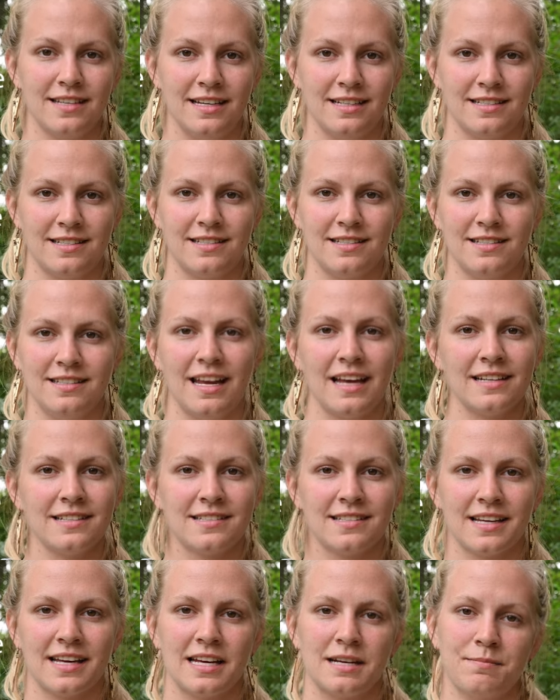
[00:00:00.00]
it's nice
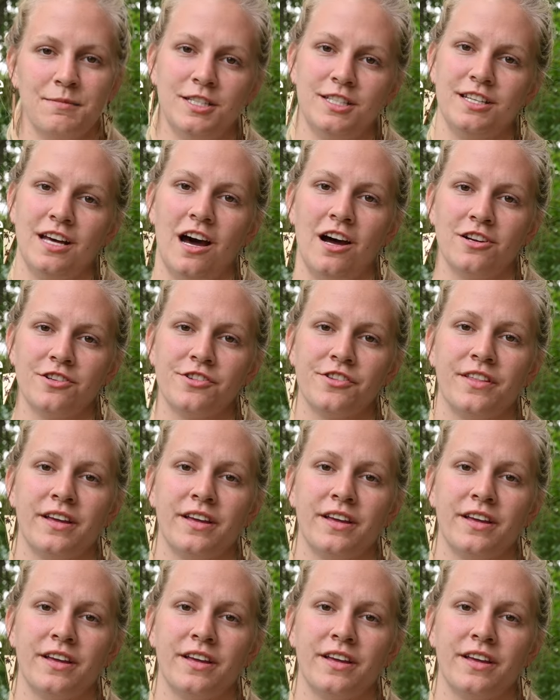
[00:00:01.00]
to get a massage.